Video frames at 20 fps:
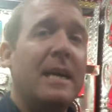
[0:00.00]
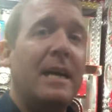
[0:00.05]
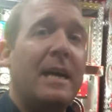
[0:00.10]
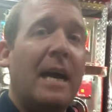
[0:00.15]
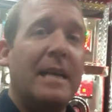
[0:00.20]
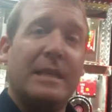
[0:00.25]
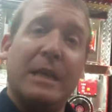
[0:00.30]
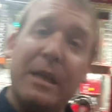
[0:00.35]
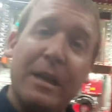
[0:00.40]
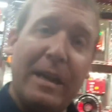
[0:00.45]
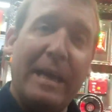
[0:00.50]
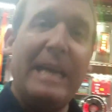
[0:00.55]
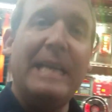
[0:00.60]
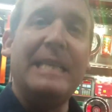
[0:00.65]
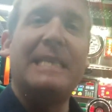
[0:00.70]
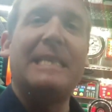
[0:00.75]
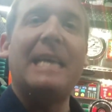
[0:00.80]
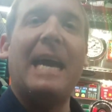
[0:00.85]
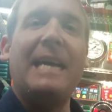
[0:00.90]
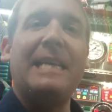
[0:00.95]
it's a little
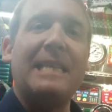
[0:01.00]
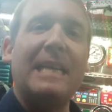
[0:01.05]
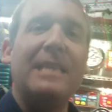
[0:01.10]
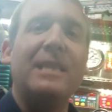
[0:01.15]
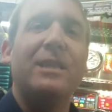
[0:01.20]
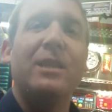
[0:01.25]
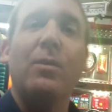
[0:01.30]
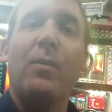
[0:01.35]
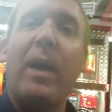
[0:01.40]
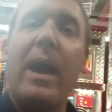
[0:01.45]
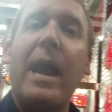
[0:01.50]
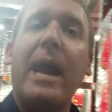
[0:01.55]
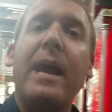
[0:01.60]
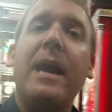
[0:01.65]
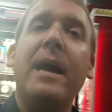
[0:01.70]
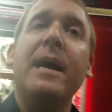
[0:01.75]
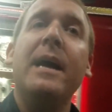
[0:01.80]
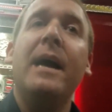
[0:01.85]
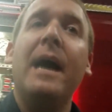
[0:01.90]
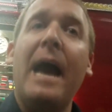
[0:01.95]
insight into the way
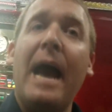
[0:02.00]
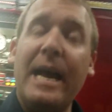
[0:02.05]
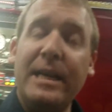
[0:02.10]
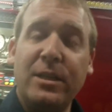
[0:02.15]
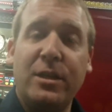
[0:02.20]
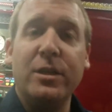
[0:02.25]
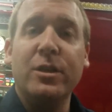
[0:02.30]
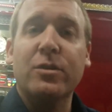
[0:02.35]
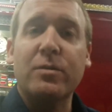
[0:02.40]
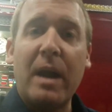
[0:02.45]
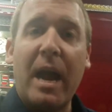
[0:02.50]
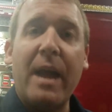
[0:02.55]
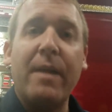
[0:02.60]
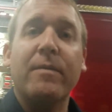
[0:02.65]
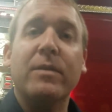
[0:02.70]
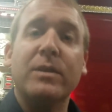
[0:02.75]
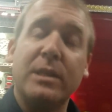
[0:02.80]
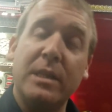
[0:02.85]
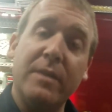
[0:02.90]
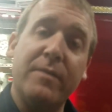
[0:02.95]
engine
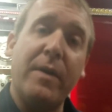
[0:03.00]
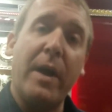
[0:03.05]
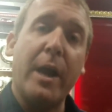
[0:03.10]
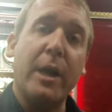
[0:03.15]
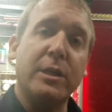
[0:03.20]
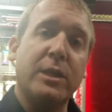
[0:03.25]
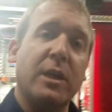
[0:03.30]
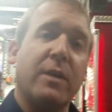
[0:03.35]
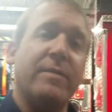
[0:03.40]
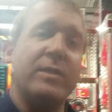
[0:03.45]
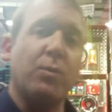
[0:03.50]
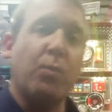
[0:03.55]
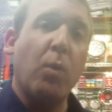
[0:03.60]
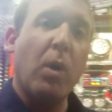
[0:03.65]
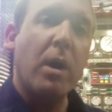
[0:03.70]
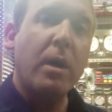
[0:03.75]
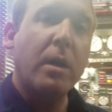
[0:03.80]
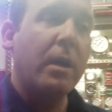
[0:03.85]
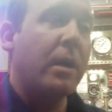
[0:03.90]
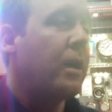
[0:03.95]
drivers in the fire service
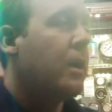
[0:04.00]
work.